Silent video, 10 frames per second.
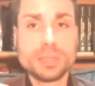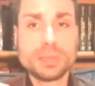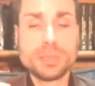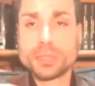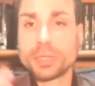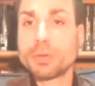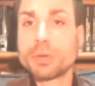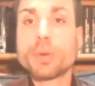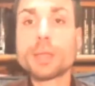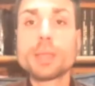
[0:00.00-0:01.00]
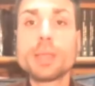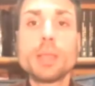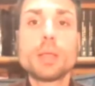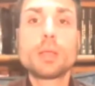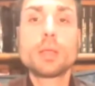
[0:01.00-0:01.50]
particular bot,
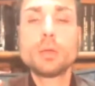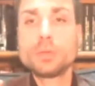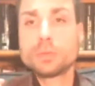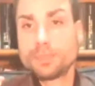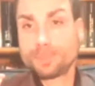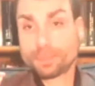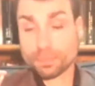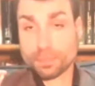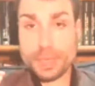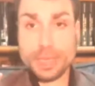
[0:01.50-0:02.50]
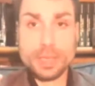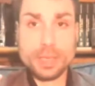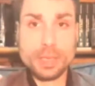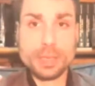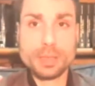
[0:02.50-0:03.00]
could
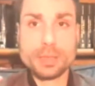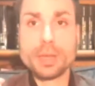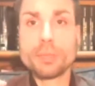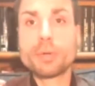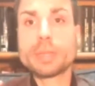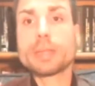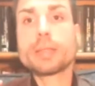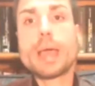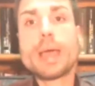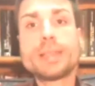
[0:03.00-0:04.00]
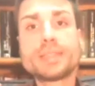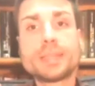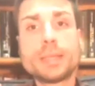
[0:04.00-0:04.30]
be interpreted as a